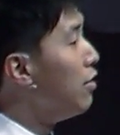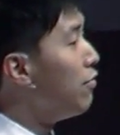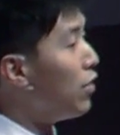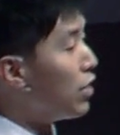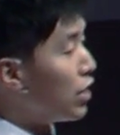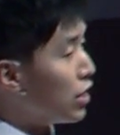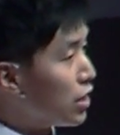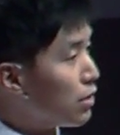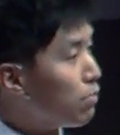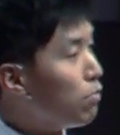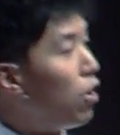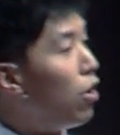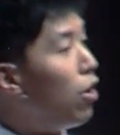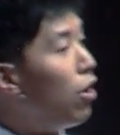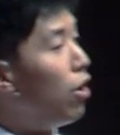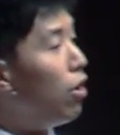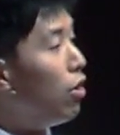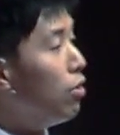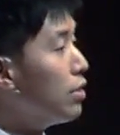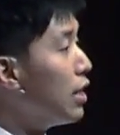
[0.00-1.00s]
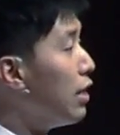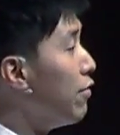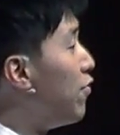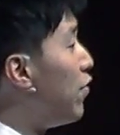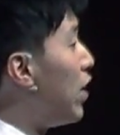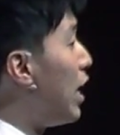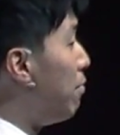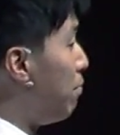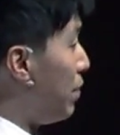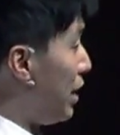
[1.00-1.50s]
for the smallholder
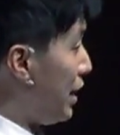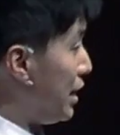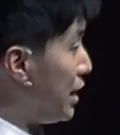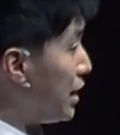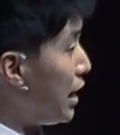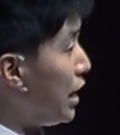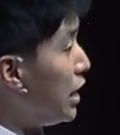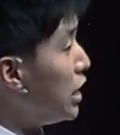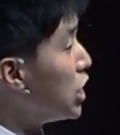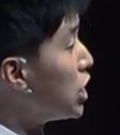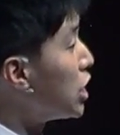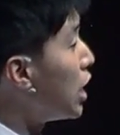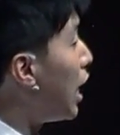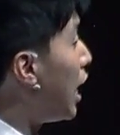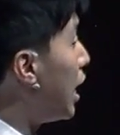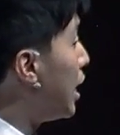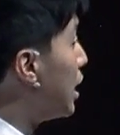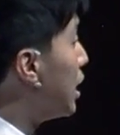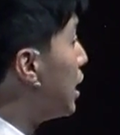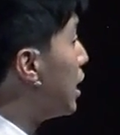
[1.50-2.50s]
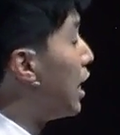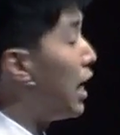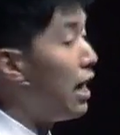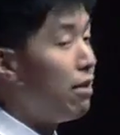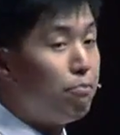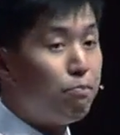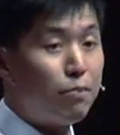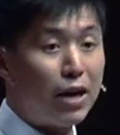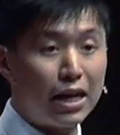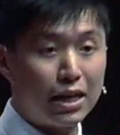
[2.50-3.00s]
families in China
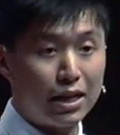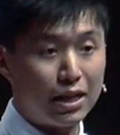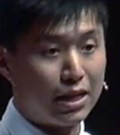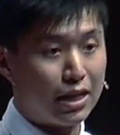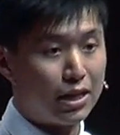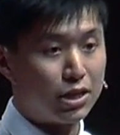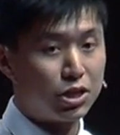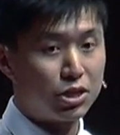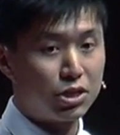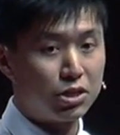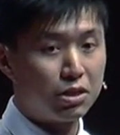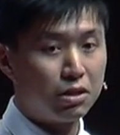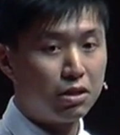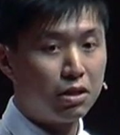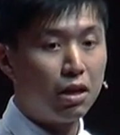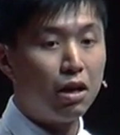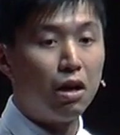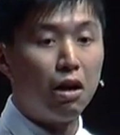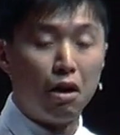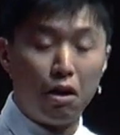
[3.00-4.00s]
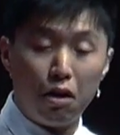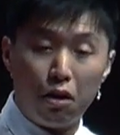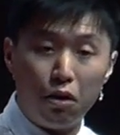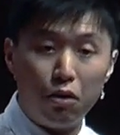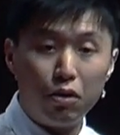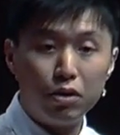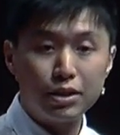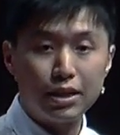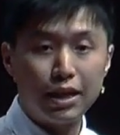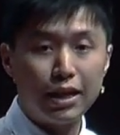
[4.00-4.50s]
and Bangladesh,
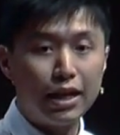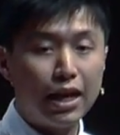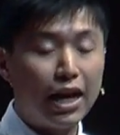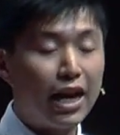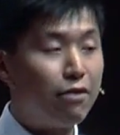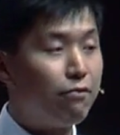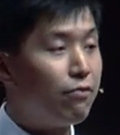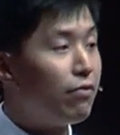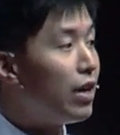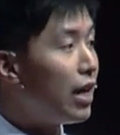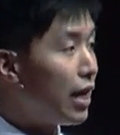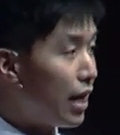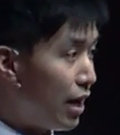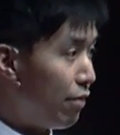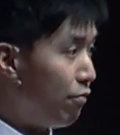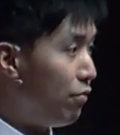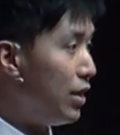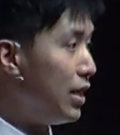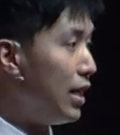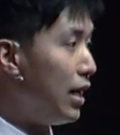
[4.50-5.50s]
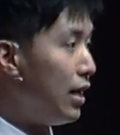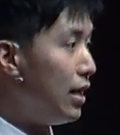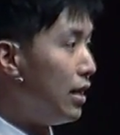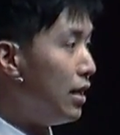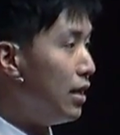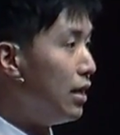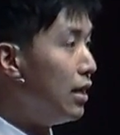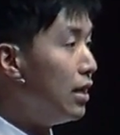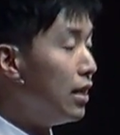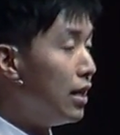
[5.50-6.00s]
all they have every day
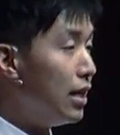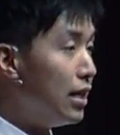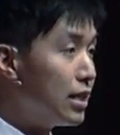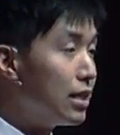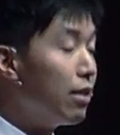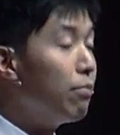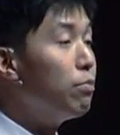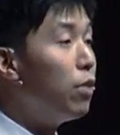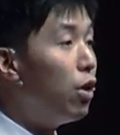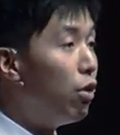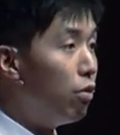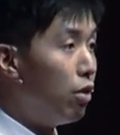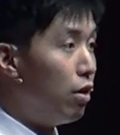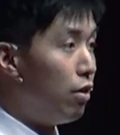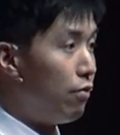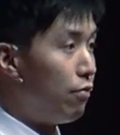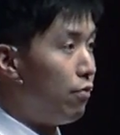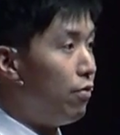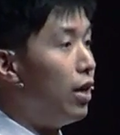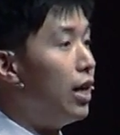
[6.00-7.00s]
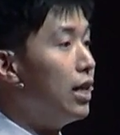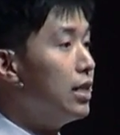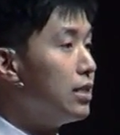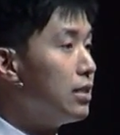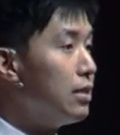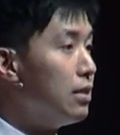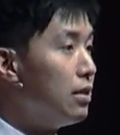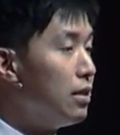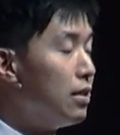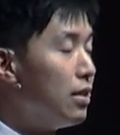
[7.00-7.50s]
is a bowl of rice.
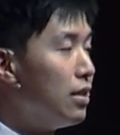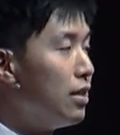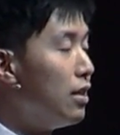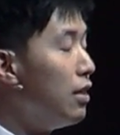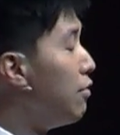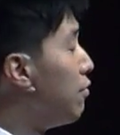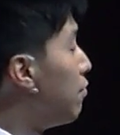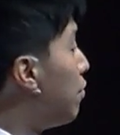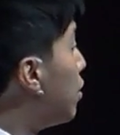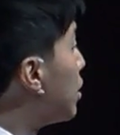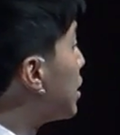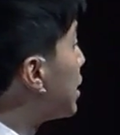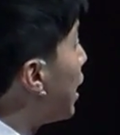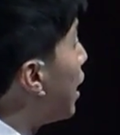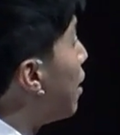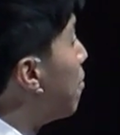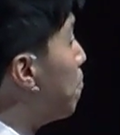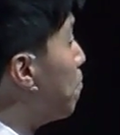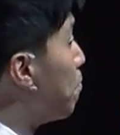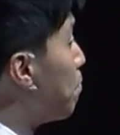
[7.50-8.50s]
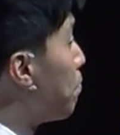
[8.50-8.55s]
For them,